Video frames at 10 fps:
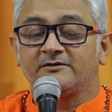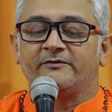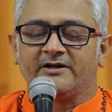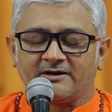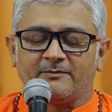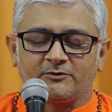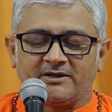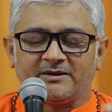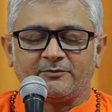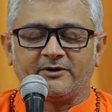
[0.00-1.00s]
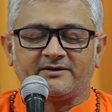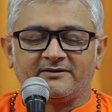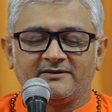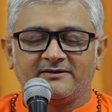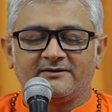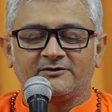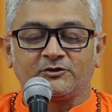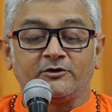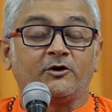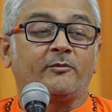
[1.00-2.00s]
We'll come to that point.
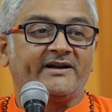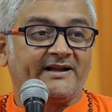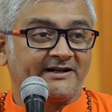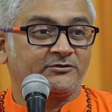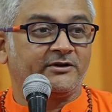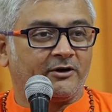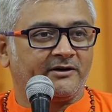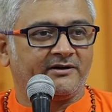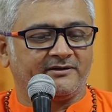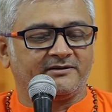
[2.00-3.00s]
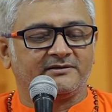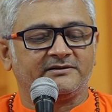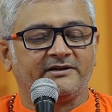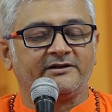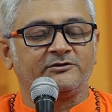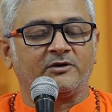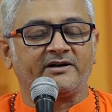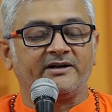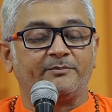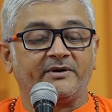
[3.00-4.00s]
So nobody actually ordered. There is no
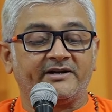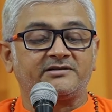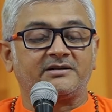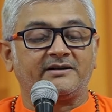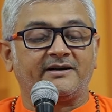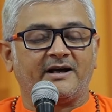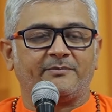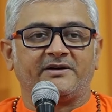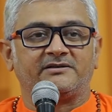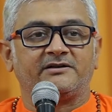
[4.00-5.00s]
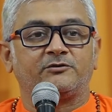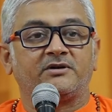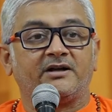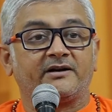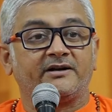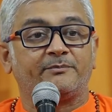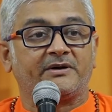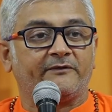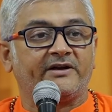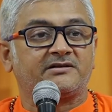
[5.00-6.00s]
Agni Pariksha that happens. There is only Agni
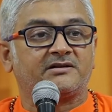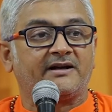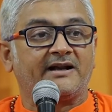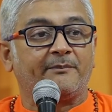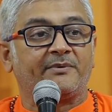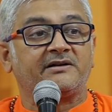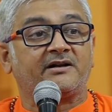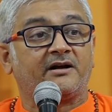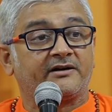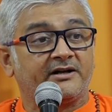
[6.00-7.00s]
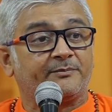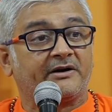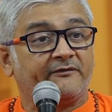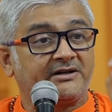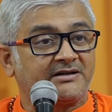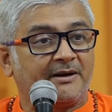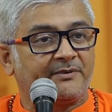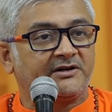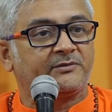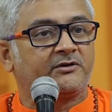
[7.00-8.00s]
Pravesha that happens, and Agni Pravesh
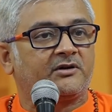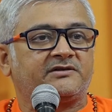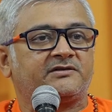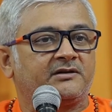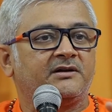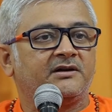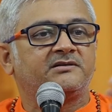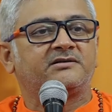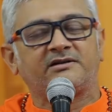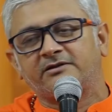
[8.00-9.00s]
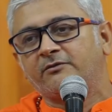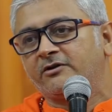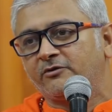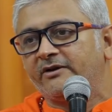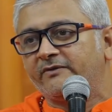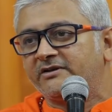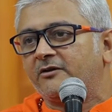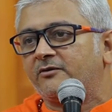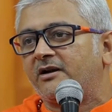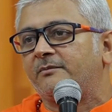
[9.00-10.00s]
happens because she doesn't want to live
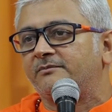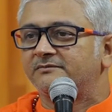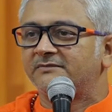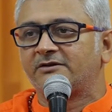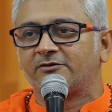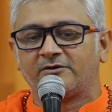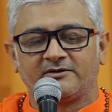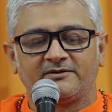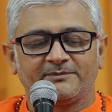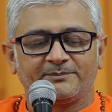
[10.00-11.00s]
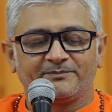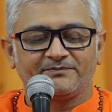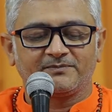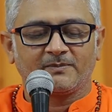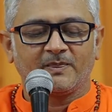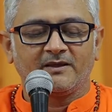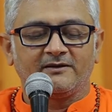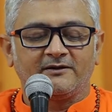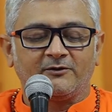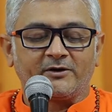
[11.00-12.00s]
without Ram. That's all.
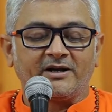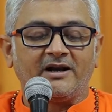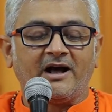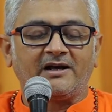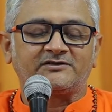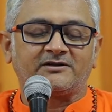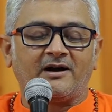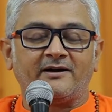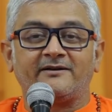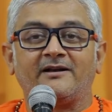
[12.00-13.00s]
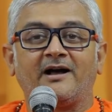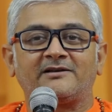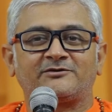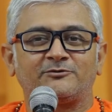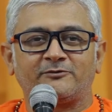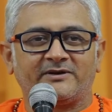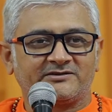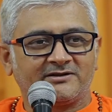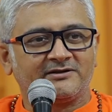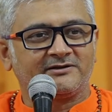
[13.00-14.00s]
Okay, last 2
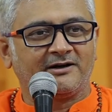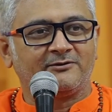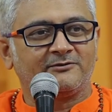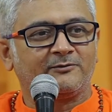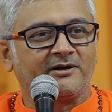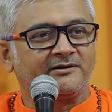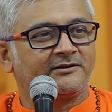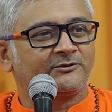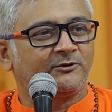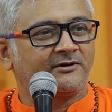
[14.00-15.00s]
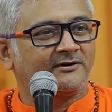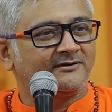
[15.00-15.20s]
questions now. What is the score?